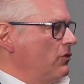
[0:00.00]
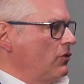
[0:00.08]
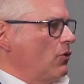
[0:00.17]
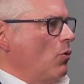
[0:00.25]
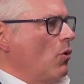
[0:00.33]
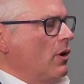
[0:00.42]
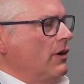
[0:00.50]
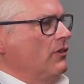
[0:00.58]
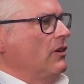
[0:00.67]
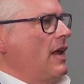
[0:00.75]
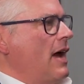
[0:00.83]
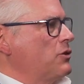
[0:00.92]
S.C.O.R.E is
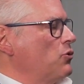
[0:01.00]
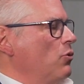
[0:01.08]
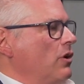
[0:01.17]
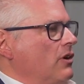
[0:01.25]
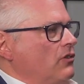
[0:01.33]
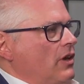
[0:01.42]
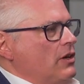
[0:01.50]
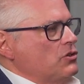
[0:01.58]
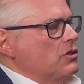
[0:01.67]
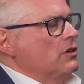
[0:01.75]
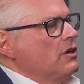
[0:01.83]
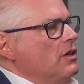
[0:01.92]
a national
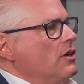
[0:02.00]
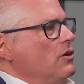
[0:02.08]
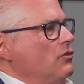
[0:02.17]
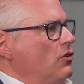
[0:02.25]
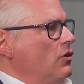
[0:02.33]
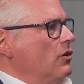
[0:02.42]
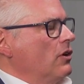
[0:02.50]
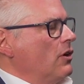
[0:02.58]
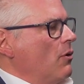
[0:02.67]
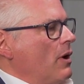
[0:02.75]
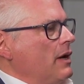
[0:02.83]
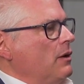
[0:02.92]
organization, so you can
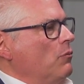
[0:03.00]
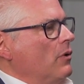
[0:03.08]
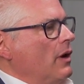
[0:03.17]
go to any